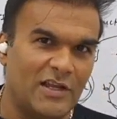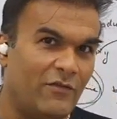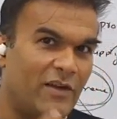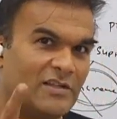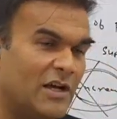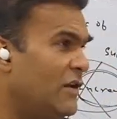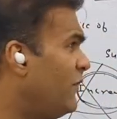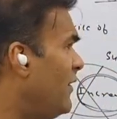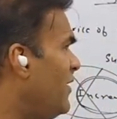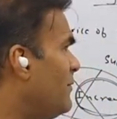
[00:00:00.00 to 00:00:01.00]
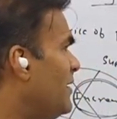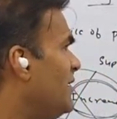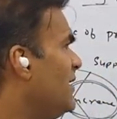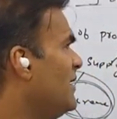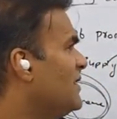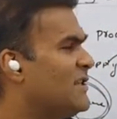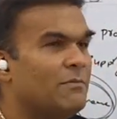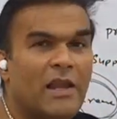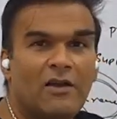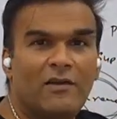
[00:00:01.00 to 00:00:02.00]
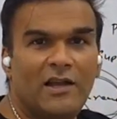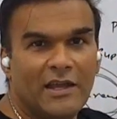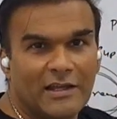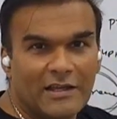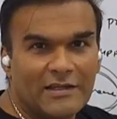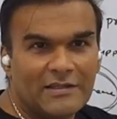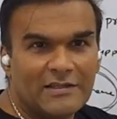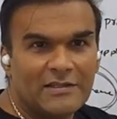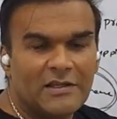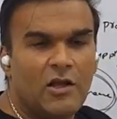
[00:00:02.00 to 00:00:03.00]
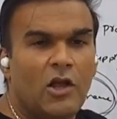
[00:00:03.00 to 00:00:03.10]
If it is unfavorable, supply will decrease.